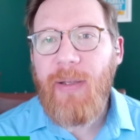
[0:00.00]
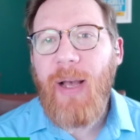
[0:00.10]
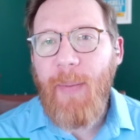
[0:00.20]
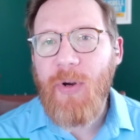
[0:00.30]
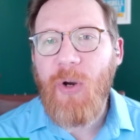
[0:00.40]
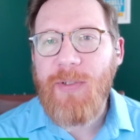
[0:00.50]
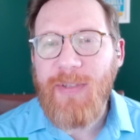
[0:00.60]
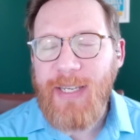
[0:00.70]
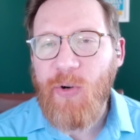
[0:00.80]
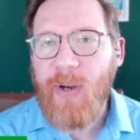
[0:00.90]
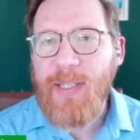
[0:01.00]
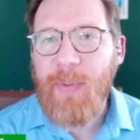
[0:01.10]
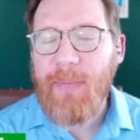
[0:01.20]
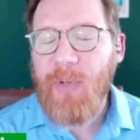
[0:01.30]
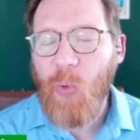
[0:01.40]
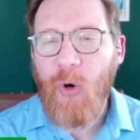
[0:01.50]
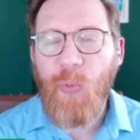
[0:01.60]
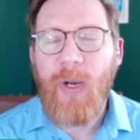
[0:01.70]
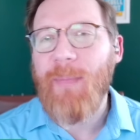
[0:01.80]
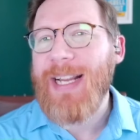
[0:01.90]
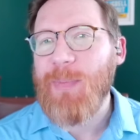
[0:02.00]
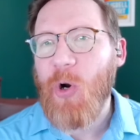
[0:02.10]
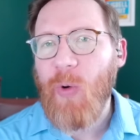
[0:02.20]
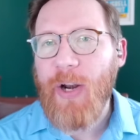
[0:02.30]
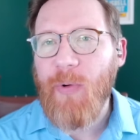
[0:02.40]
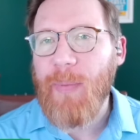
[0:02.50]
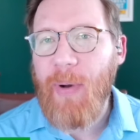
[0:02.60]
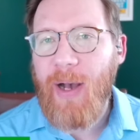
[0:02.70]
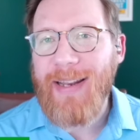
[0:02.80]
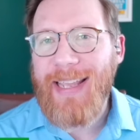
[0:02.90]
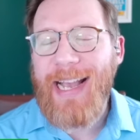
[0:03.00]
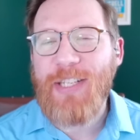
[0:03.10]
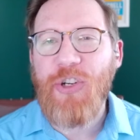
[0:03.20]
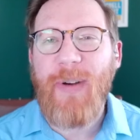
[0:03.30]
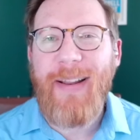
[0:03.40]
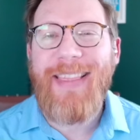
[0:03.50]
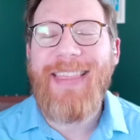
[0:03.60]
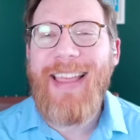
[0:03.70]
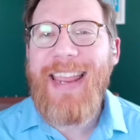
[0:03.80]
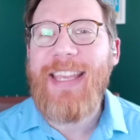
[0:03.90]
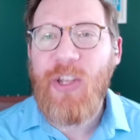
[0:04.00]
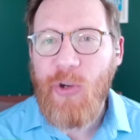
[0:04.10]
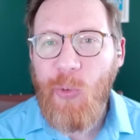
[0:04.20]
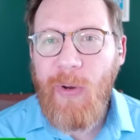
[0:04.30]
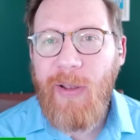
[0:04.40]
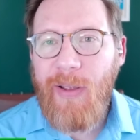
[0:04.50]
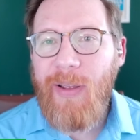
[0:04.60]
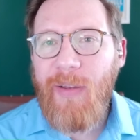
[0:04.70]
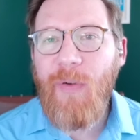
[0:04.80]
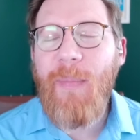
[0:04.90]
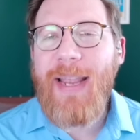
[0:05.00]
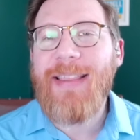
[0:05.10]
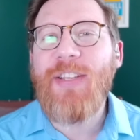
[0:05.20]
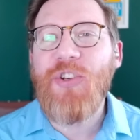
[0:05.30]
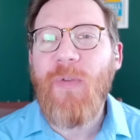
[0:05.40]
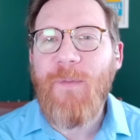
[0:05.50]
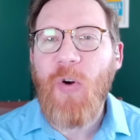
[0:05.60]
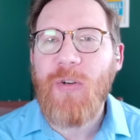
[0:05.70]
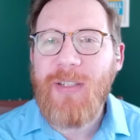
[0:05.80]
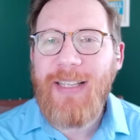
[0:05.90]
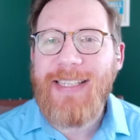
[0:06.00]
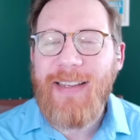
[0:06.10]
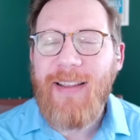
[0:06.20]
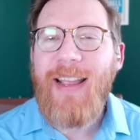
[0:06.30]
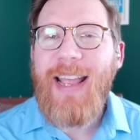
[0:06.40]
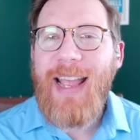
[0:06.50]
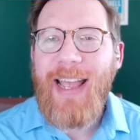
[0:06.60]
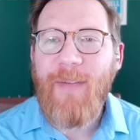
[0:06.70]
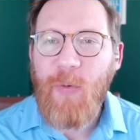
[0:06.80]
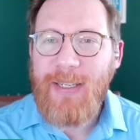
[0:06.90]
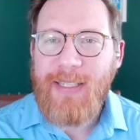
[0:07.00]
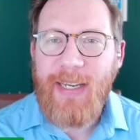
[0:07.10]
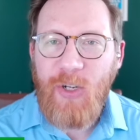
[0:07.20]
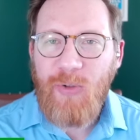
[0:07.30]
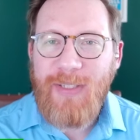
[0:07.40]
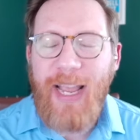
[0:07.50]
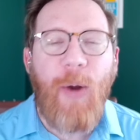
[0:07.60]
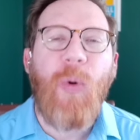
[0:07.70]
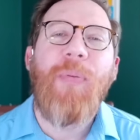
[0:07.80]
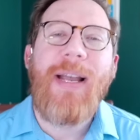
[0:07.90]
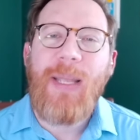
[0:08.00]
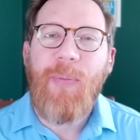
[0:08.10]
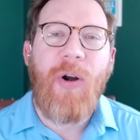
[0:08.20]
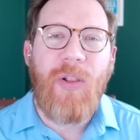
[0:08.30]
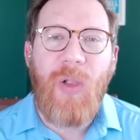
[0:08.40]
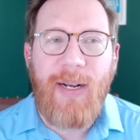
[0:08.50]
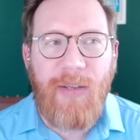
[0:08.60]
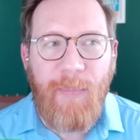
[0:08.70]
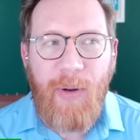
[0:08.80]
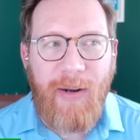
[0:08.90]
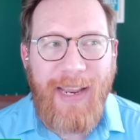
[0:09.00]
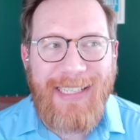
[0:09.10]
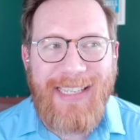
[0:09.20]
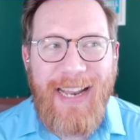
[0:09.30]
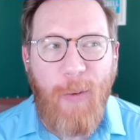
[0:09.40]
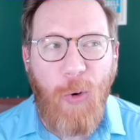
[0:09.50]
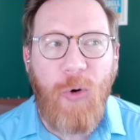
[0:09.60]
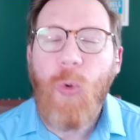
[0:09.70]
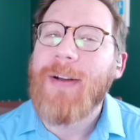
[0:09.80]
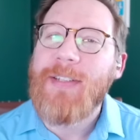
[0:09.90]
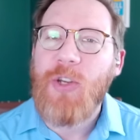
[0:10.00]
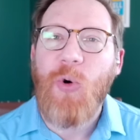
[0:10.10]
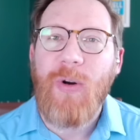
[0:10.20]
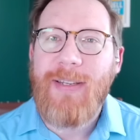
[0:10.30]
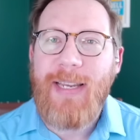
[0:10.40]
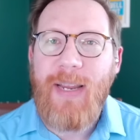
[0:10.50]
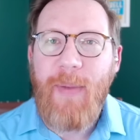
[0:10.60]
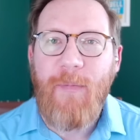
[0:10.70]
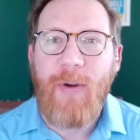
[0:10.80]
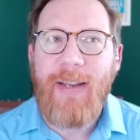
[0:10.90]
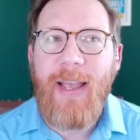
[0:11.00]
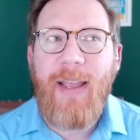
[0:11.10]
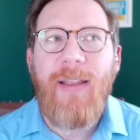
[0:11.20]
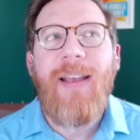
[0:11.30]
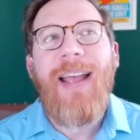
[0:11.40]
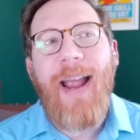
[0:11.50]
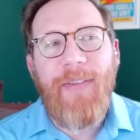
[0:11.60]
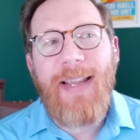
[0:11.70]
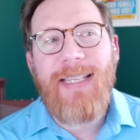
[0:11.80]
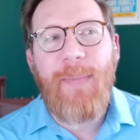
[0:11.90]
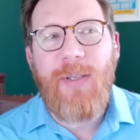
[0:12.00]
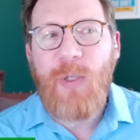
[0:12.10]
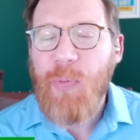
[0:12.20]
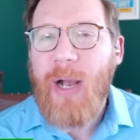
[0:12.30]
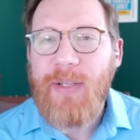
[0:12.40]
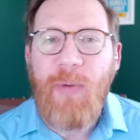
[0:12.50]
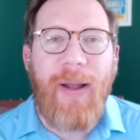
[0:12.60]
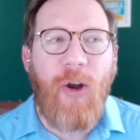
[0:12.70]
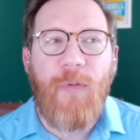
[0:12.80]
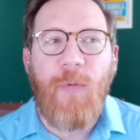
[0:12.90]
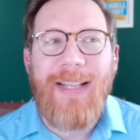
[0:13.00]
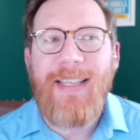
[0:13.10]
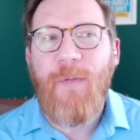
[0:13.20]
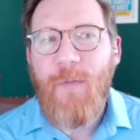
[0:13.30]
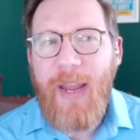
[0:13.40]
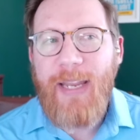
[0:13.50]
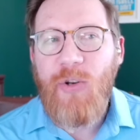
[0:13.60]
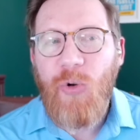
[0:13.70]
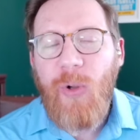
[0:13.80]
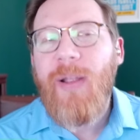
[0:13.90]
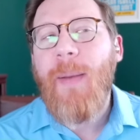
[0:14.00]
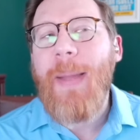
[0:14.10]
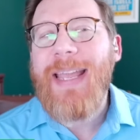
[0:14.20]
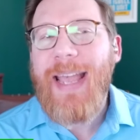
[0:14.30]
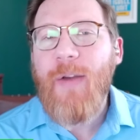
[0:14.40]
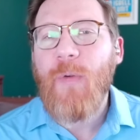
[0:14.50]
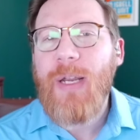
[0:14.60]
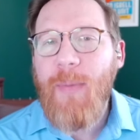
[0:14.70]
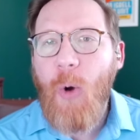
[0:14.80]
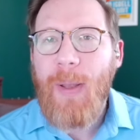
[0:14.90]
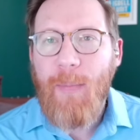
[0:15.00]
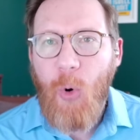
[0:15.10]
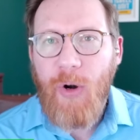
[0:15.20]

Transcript: I'm your host, Lindsay Crosby, award-winning baseball writer and podcaster, and thank you for making this your first listen every single day. We're proudly part of the Locked On Podcast Network, where it's your team every day, and today's episode is brought to you by our friends at FanDuel. Make every moment more.